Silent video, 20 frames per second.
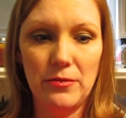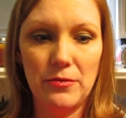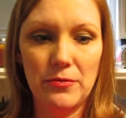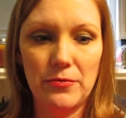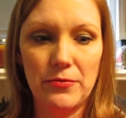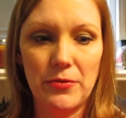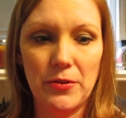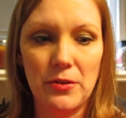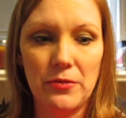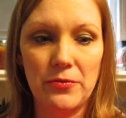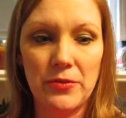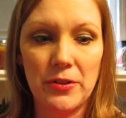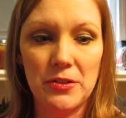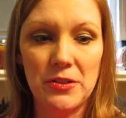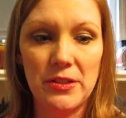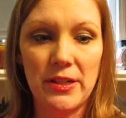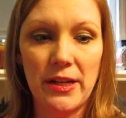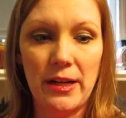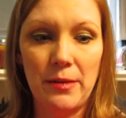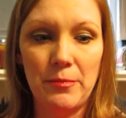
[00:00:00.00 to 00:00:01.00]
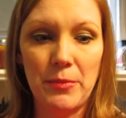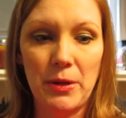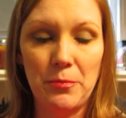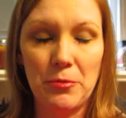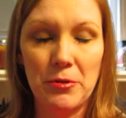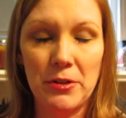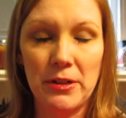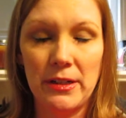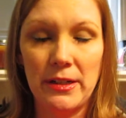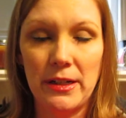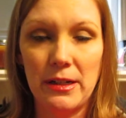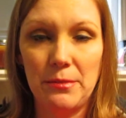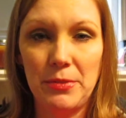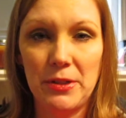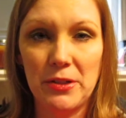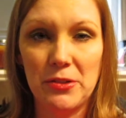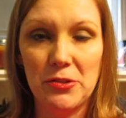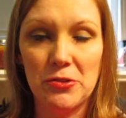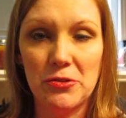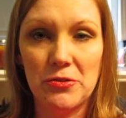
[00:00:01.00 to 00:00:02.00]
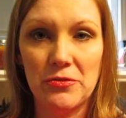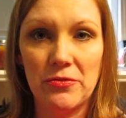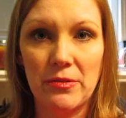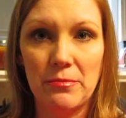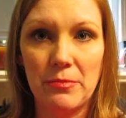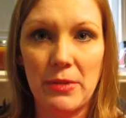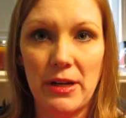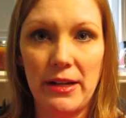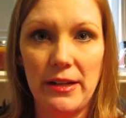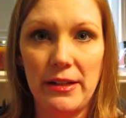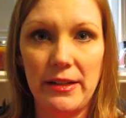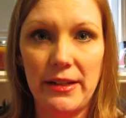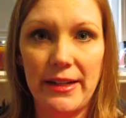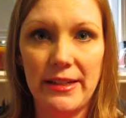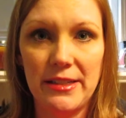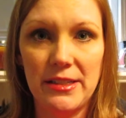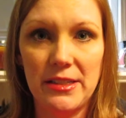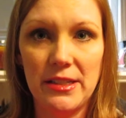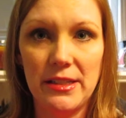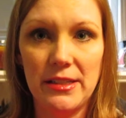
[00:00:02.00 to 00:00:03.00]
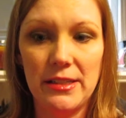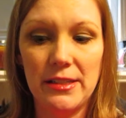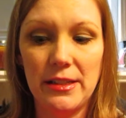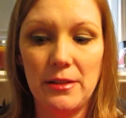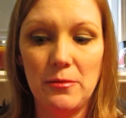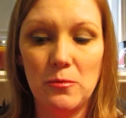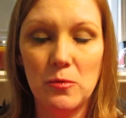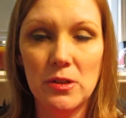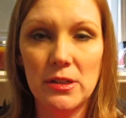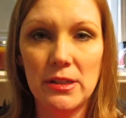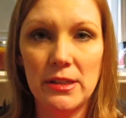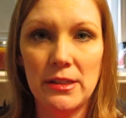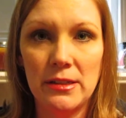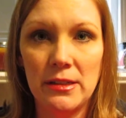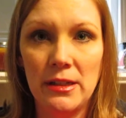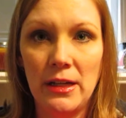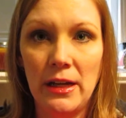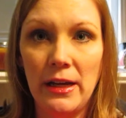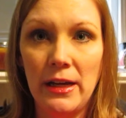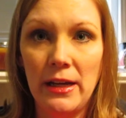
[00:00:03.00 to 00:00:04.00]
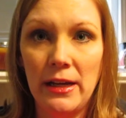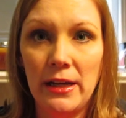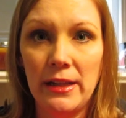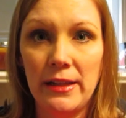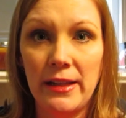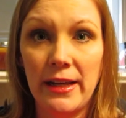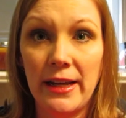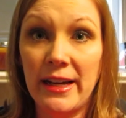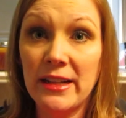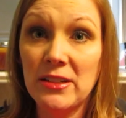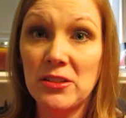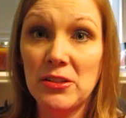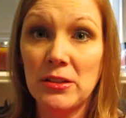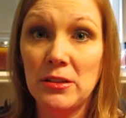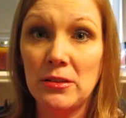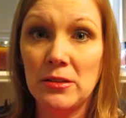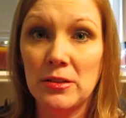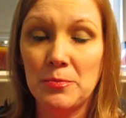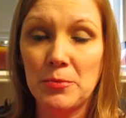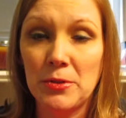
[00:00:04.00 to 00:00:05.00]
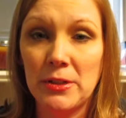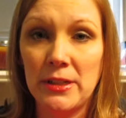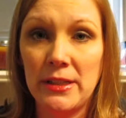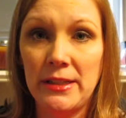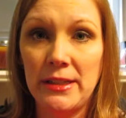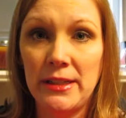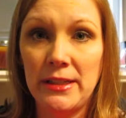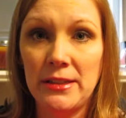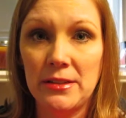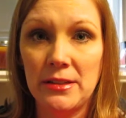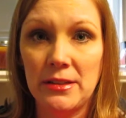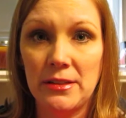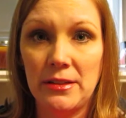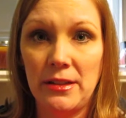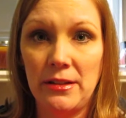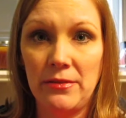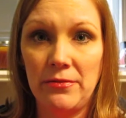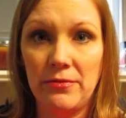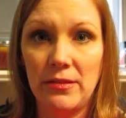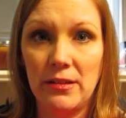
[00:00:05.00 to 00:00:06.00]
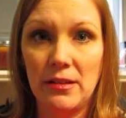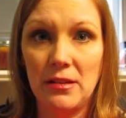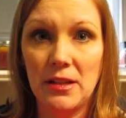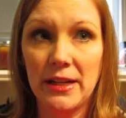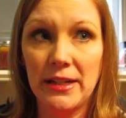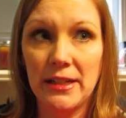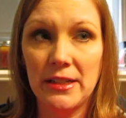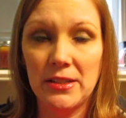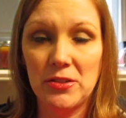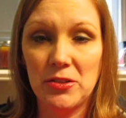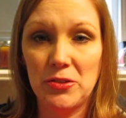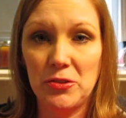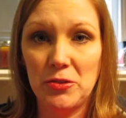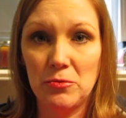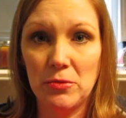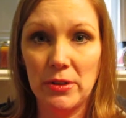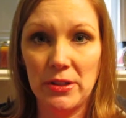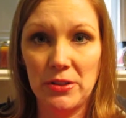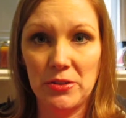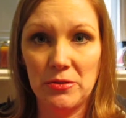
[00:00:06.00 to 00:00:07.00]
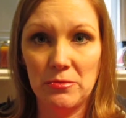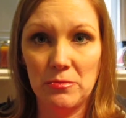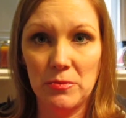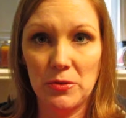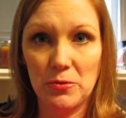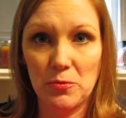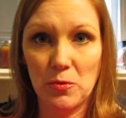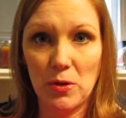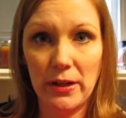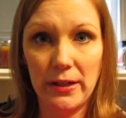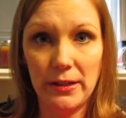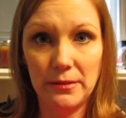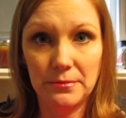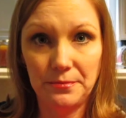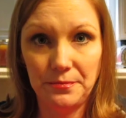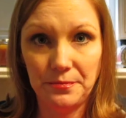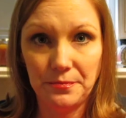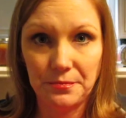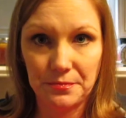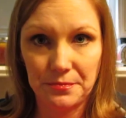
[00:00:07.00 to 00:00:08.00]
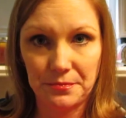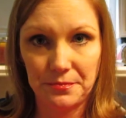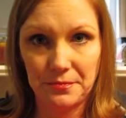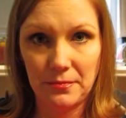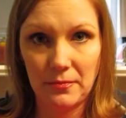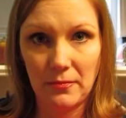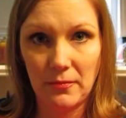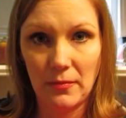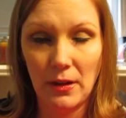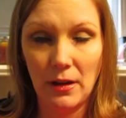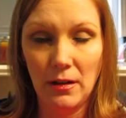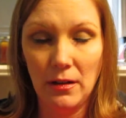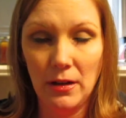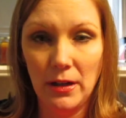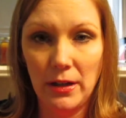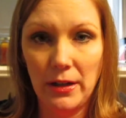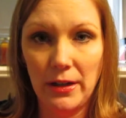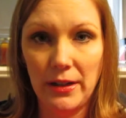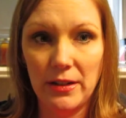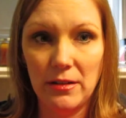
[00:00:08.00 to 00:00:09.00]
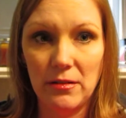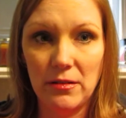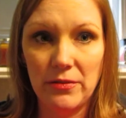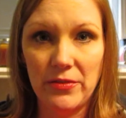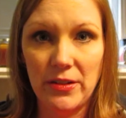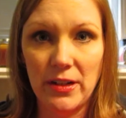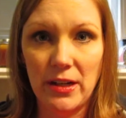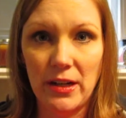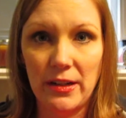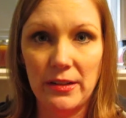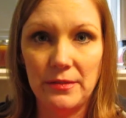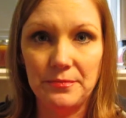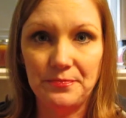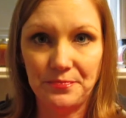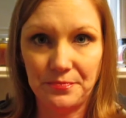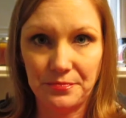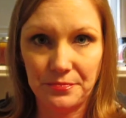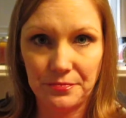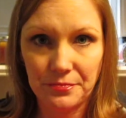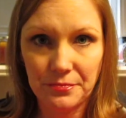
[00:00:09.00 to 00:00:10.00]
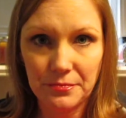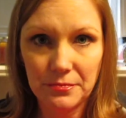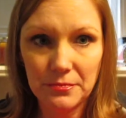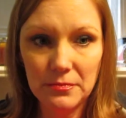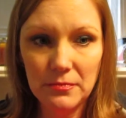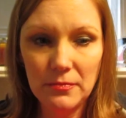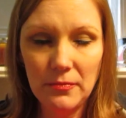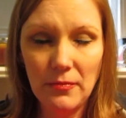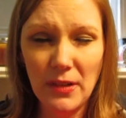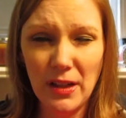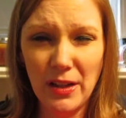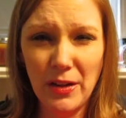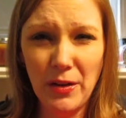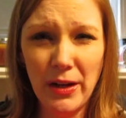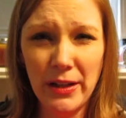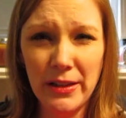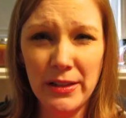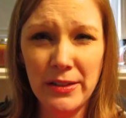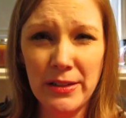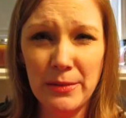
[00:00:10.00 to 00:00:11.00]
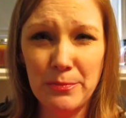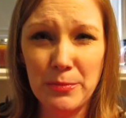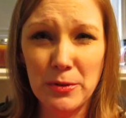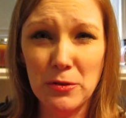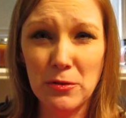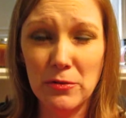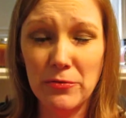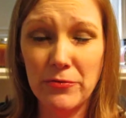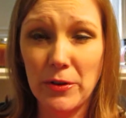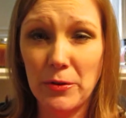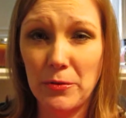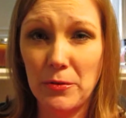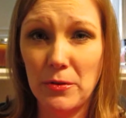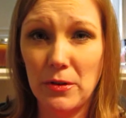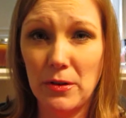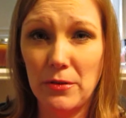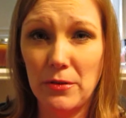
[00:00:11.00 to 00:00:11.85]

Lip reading: for the first time, I printed out pictures from my HTC One, and they actually looked pretty decent if the lighting situation was right. If not, you had the typical